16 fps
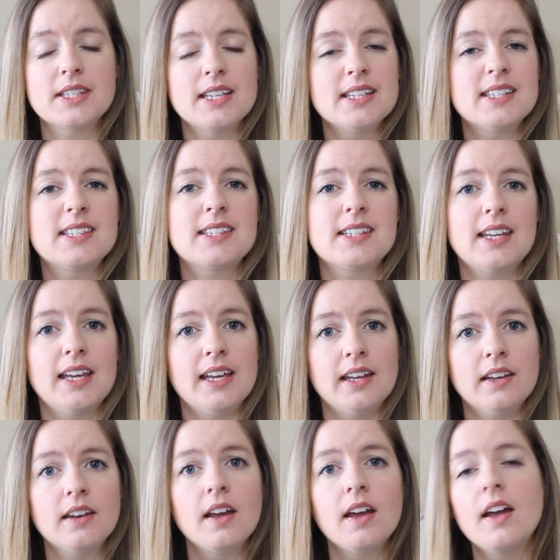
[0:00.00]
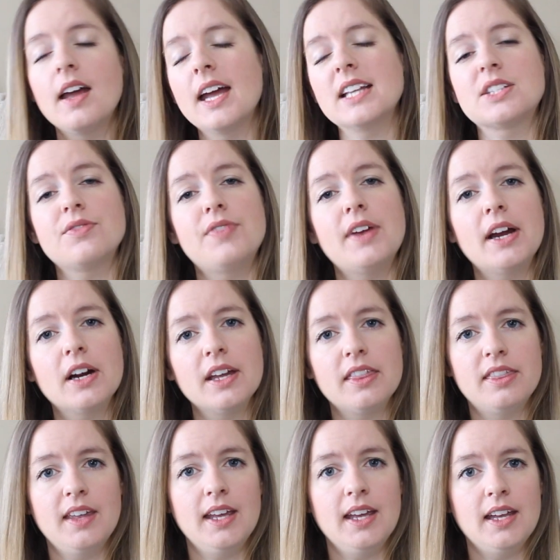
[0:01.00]
His skin, it's very
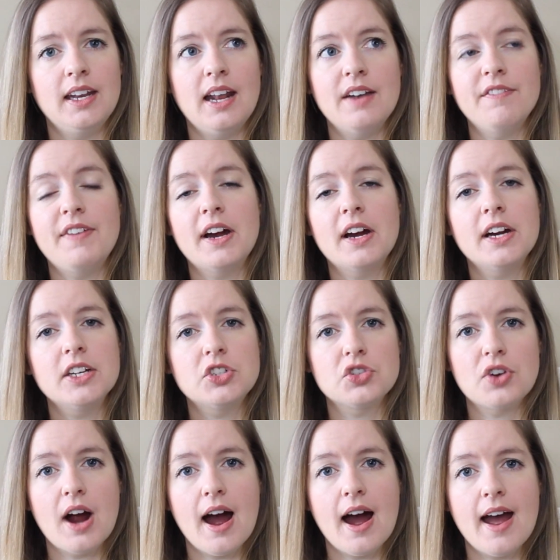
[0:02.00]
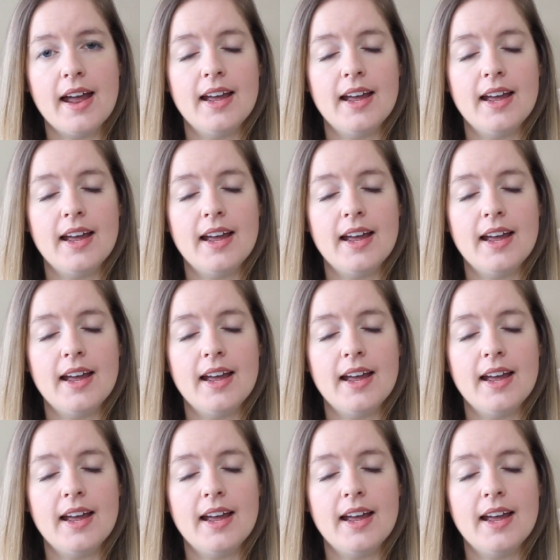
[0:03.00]
thin and very dry,